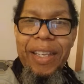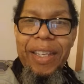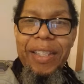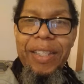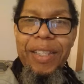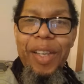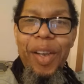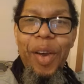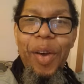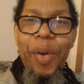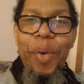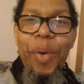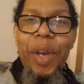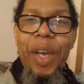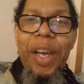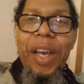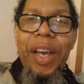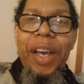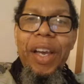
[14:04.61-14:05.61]
So
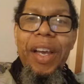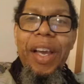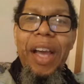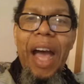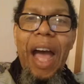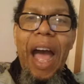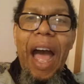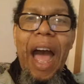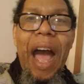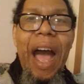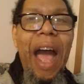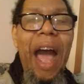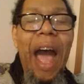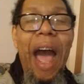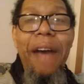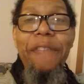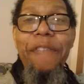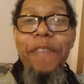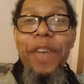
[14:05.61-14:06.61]

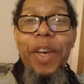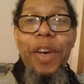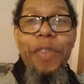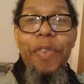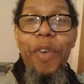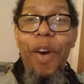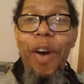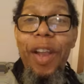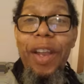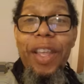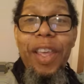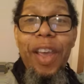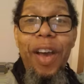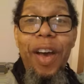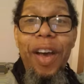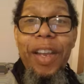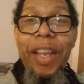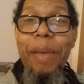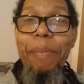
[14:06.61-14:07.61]
I feel for all of
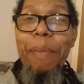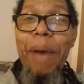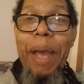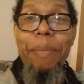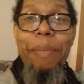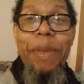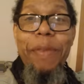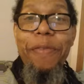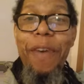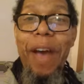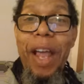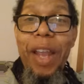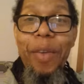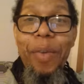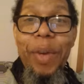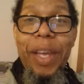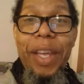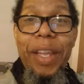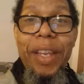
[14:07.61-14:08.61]
y'all that might be
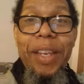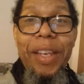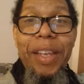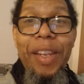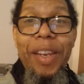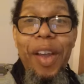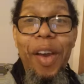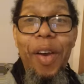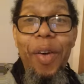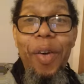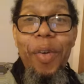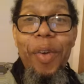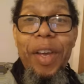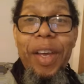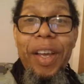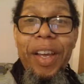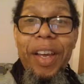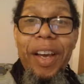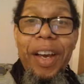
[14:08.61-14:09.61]
following, you know,
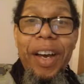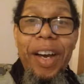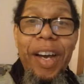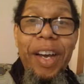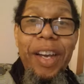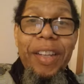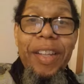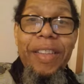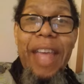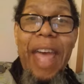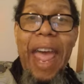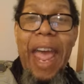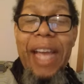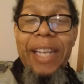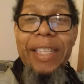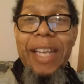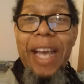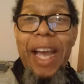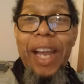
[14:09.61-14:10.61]
the
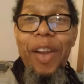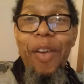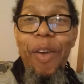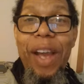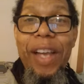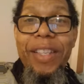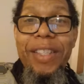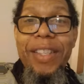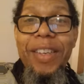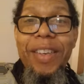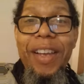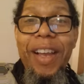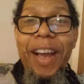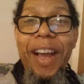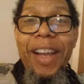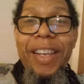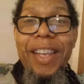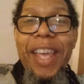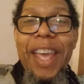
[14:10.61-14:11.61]
Antichrist or
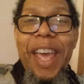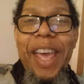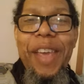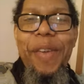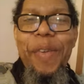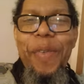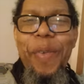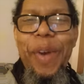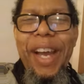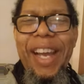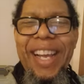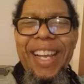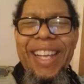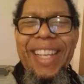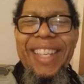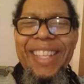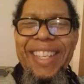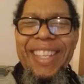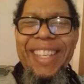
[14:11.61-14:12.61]
Kanye West.